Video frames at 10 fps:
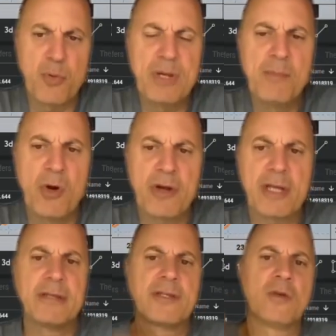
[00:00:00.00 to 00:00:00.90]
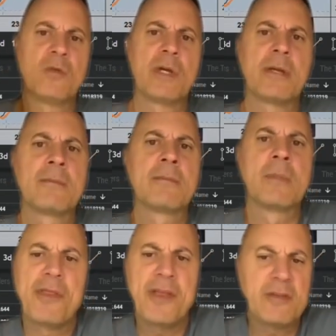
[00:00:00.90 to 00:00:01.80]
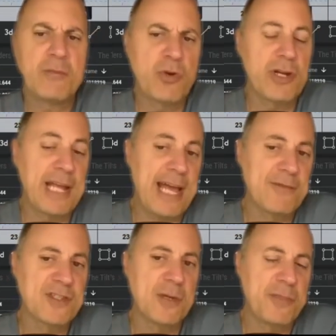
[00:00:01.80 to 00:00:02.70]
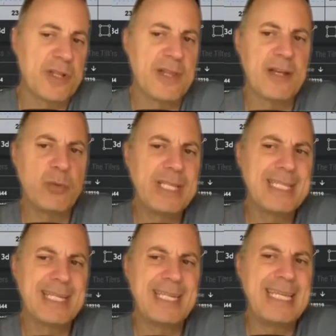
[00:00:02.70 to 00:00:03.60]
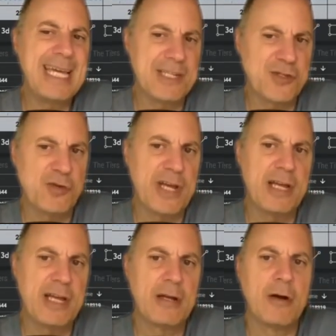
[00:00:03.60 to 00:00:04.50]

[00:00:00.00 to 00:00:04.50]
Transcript: pre-market, don't we? So I think we're going to have something like we did yesterday.